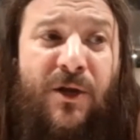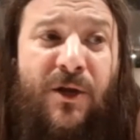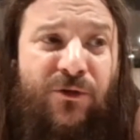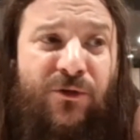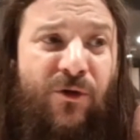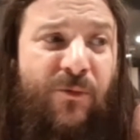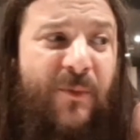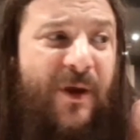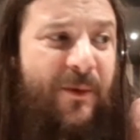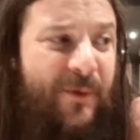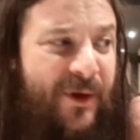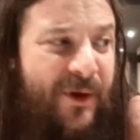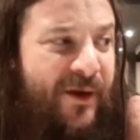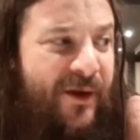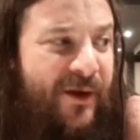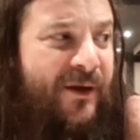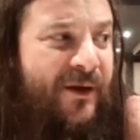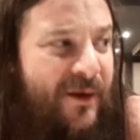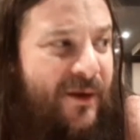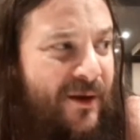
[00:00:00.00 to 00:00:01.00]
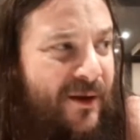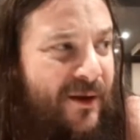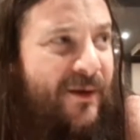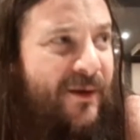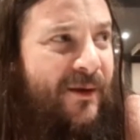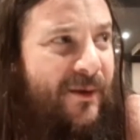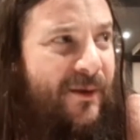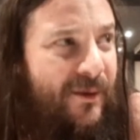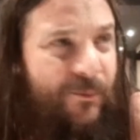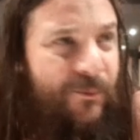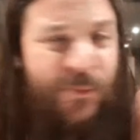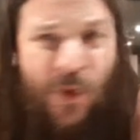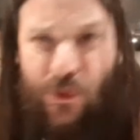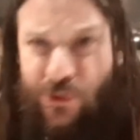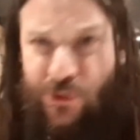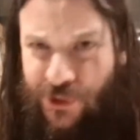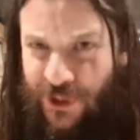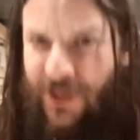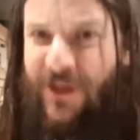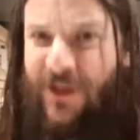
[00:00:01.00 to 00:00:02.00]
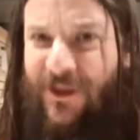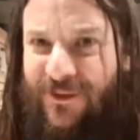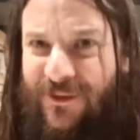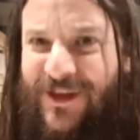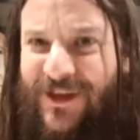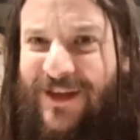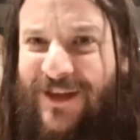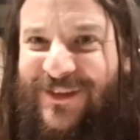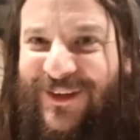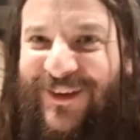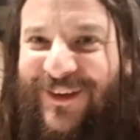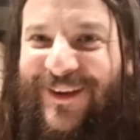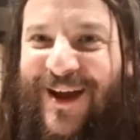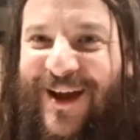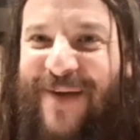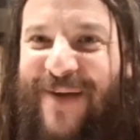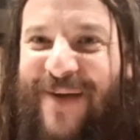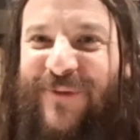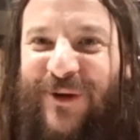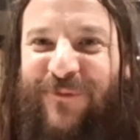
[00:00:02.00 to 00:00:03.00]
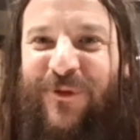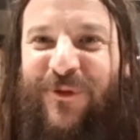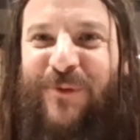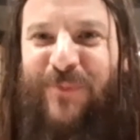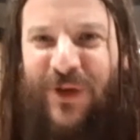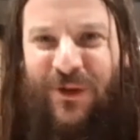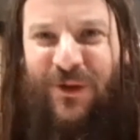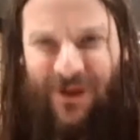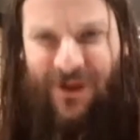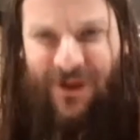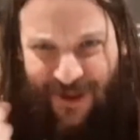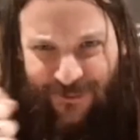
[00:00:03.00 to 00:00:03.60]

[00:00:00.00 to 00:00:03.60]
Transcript: So maybe music, that's a Amber for me.